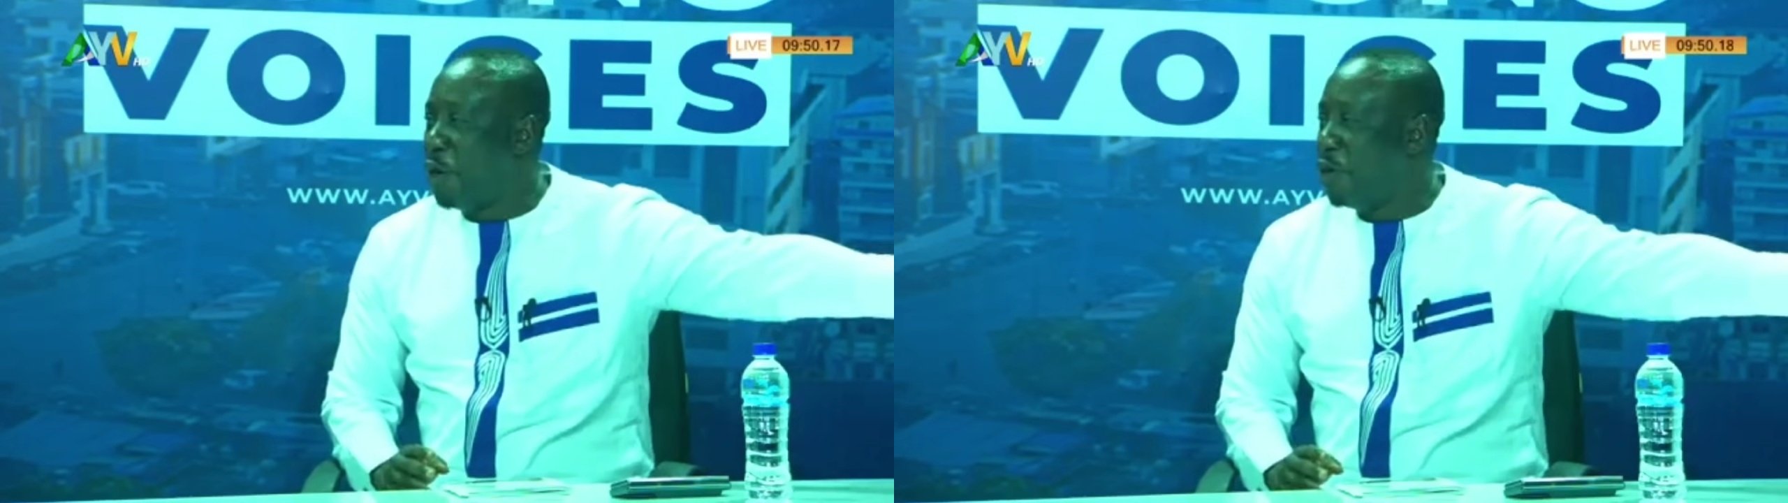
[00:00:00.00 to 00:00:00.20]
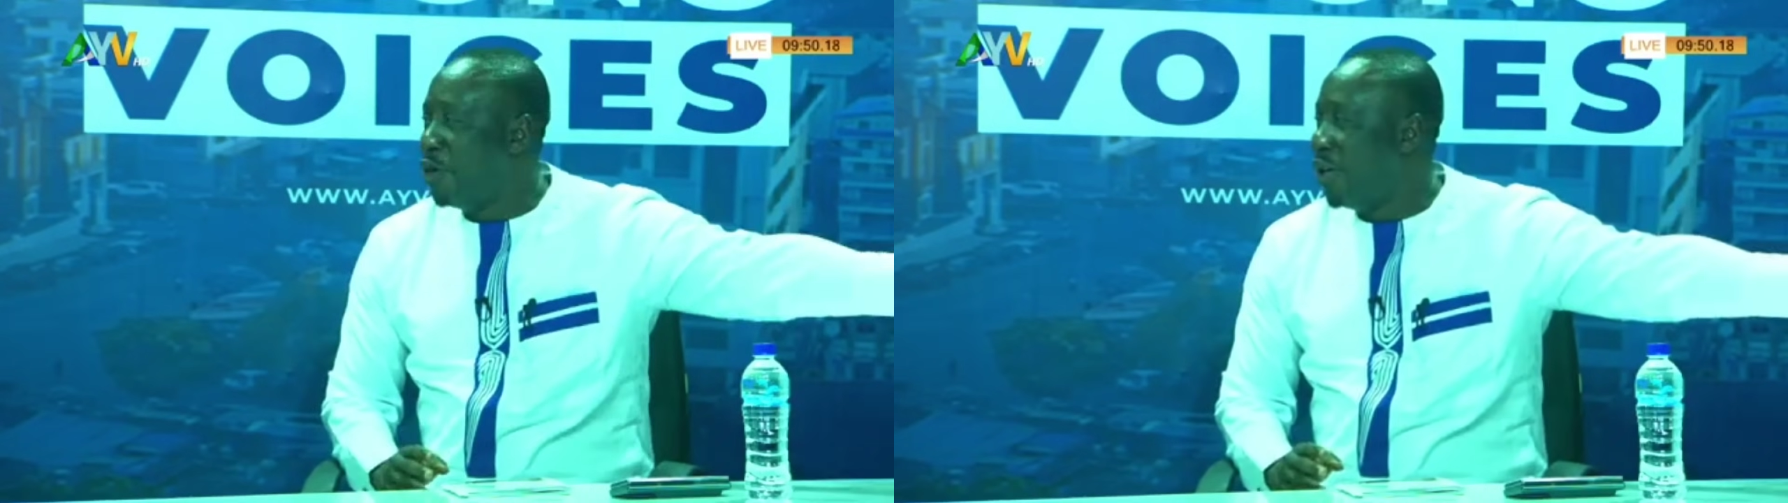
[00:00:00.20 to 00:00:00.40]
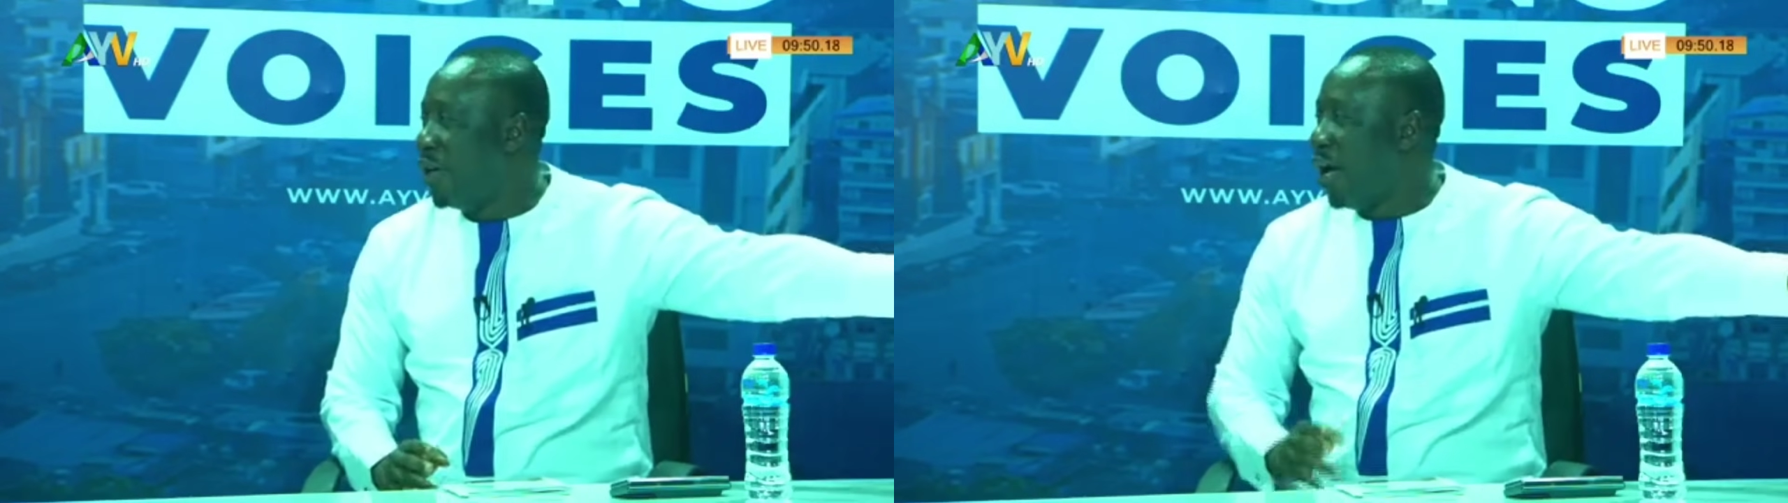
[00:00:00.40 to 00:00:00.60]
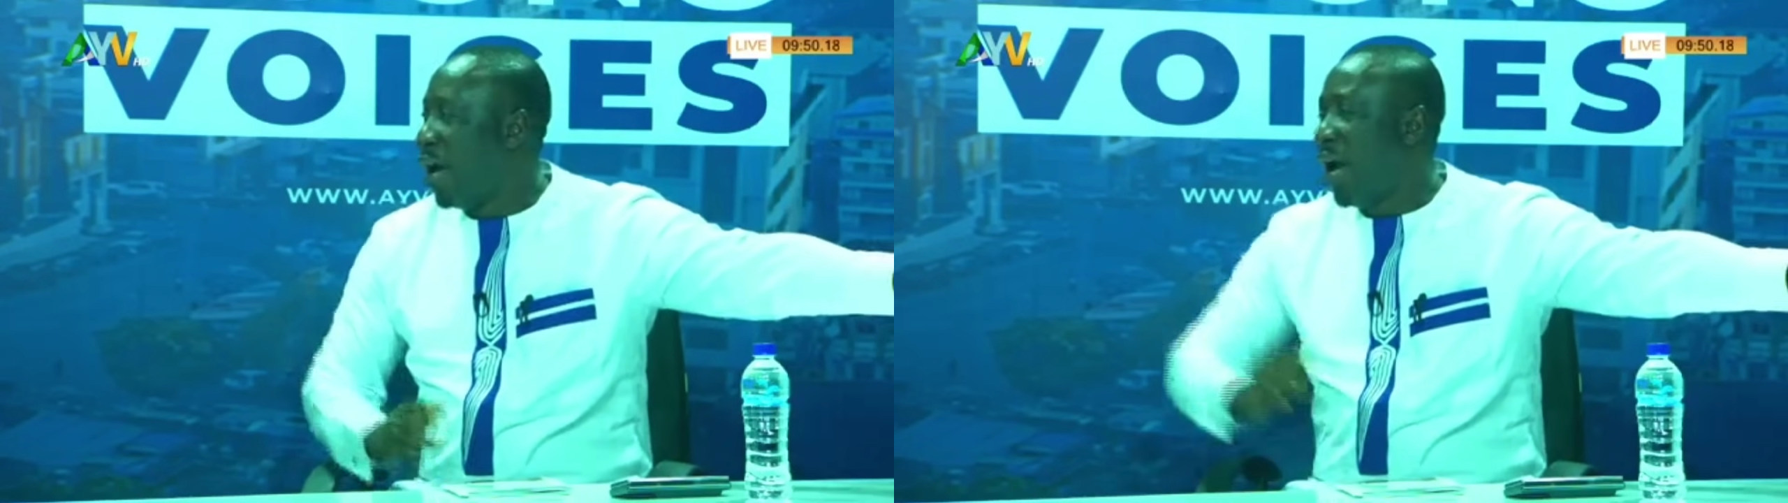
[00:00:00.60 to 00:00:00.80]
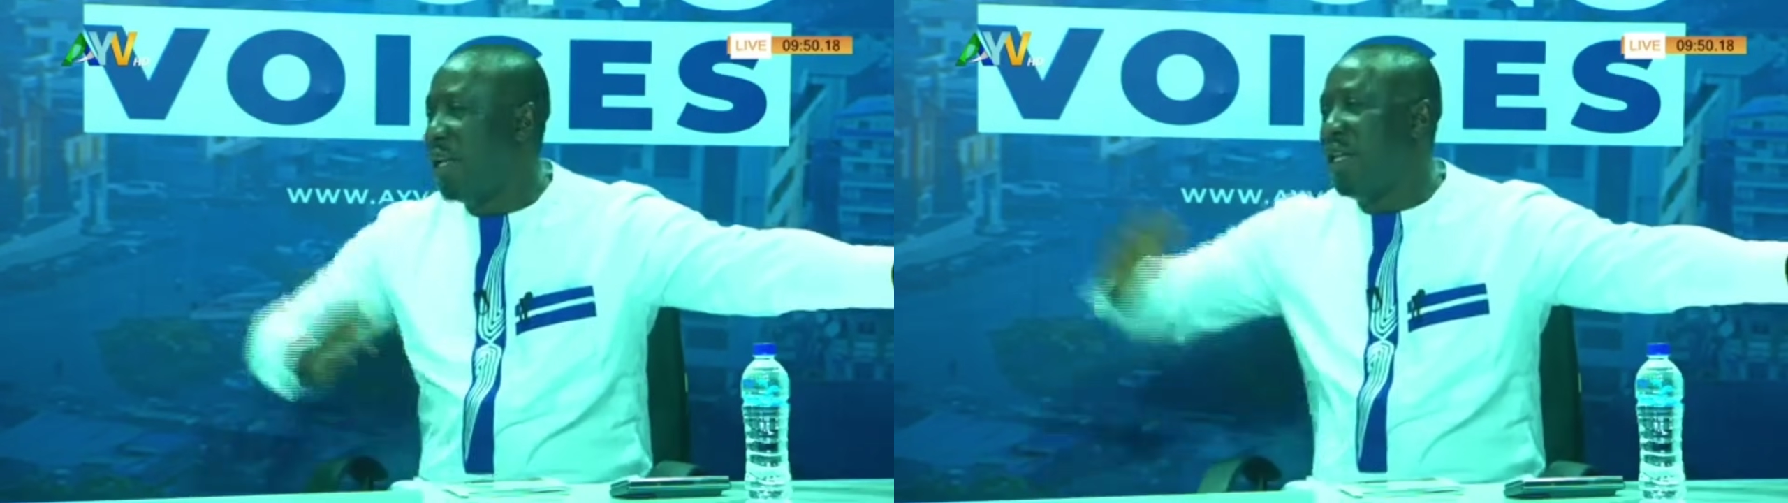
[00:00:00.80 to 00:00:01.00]
and
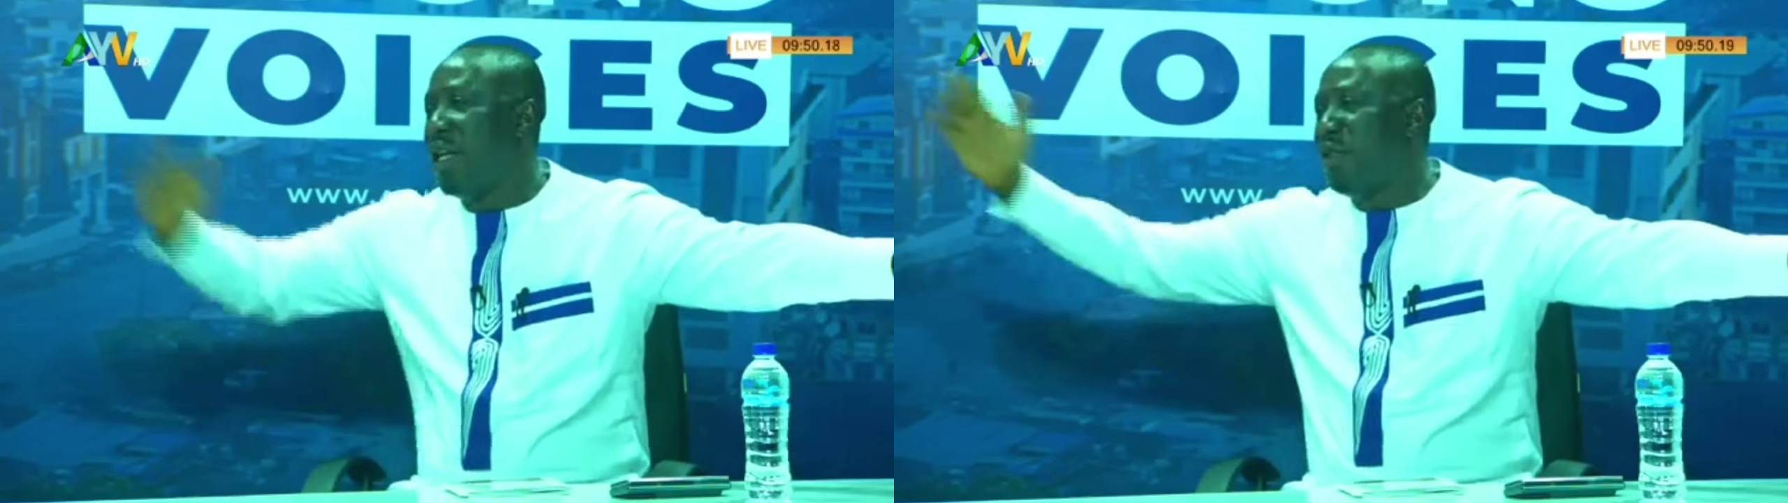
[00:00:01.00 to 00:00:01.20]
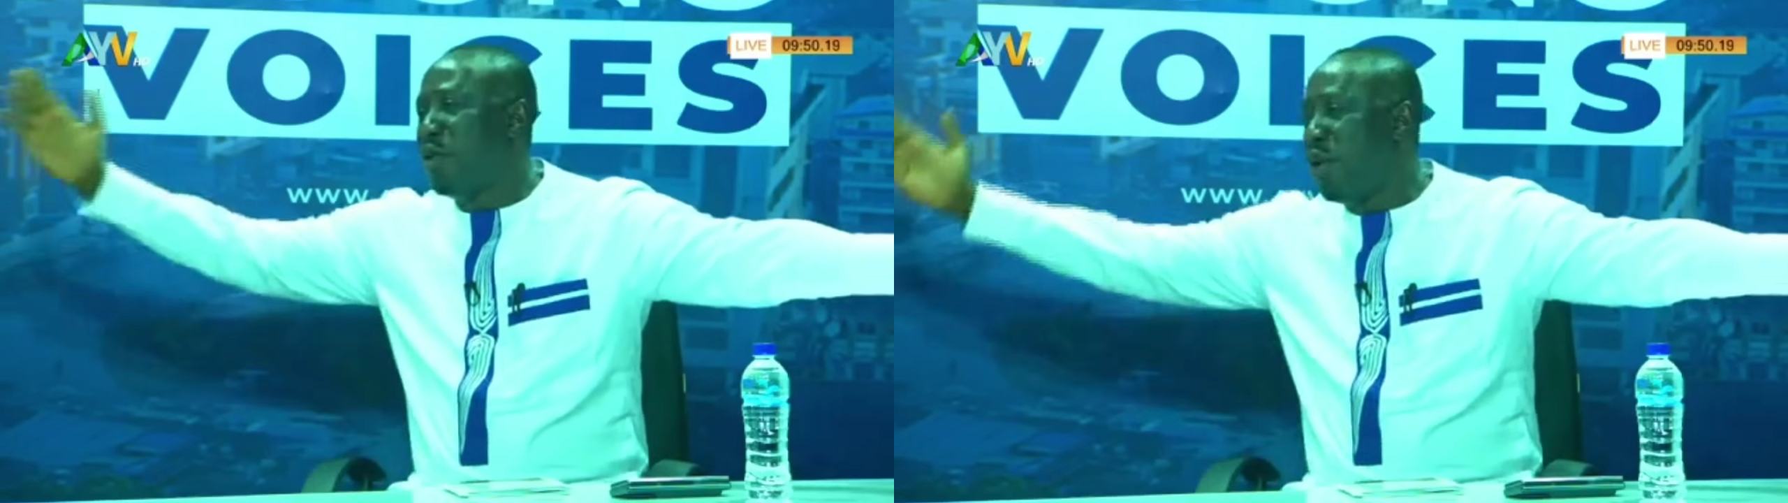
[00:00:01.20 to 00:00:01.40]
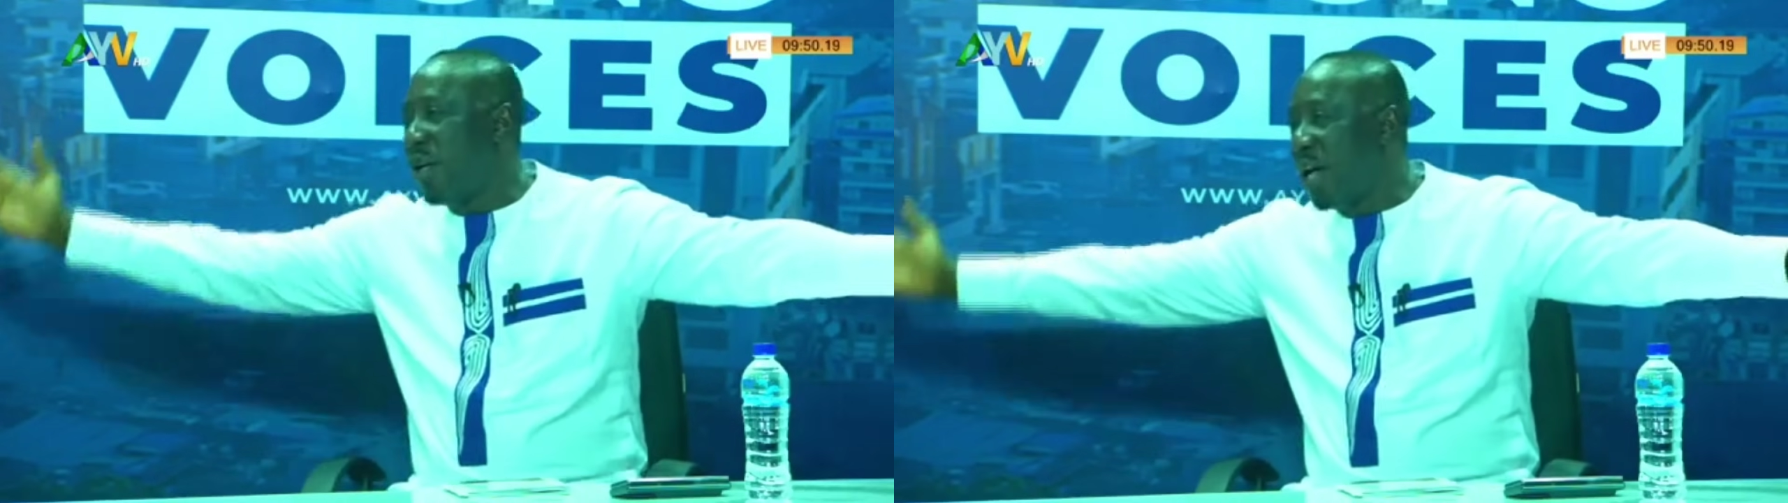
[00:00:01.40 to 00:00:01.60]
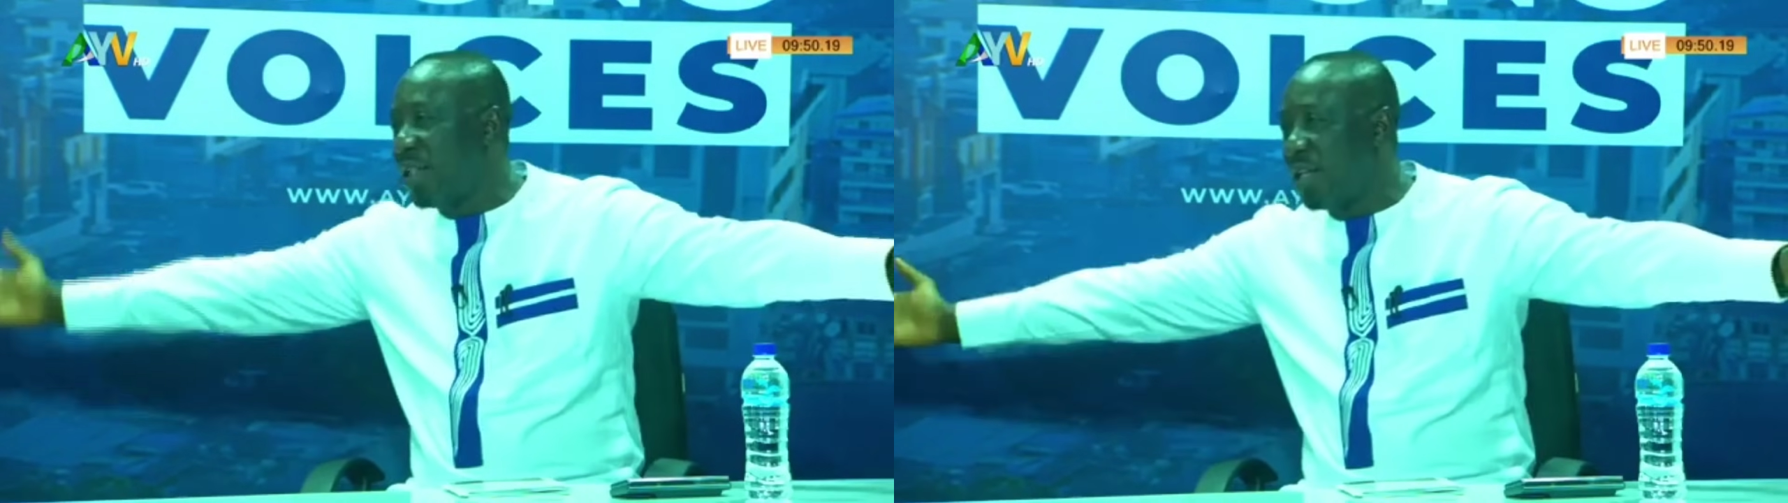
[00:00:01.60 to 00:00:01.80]
the other sector they